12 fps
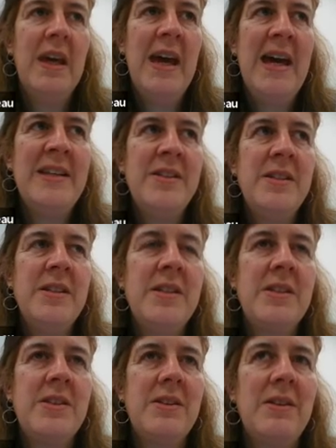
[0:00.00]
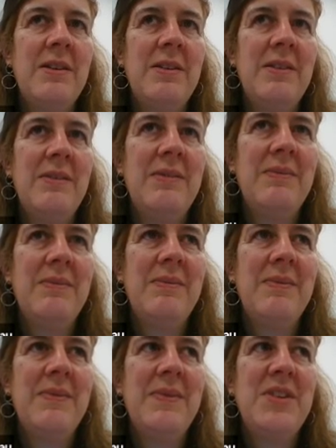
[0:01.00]
and
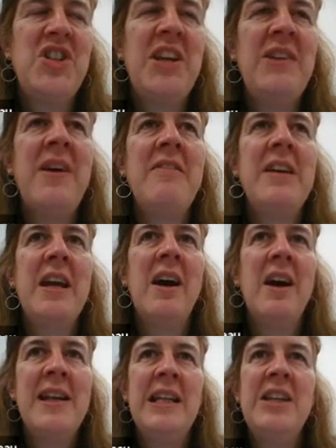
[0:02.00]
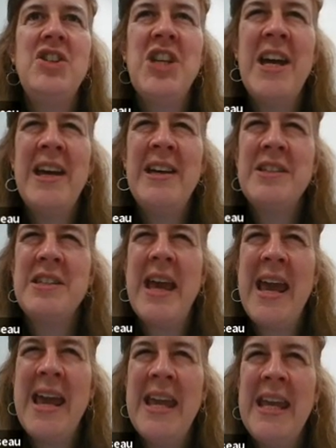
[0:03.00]
she very kindly shared
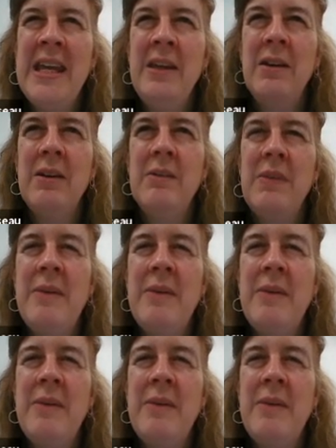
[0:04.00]
a